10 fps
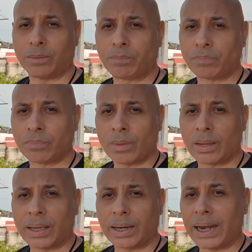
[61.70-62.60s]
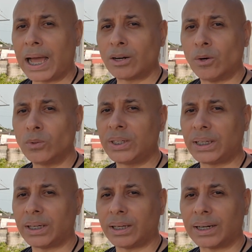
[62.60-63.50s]
it, not
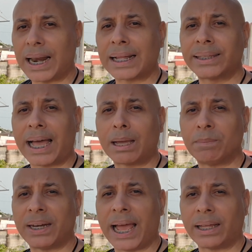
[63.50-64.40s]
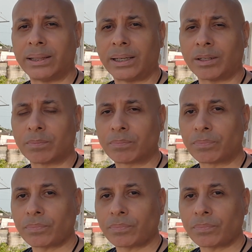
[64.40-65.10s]
holding it, not diamond handling.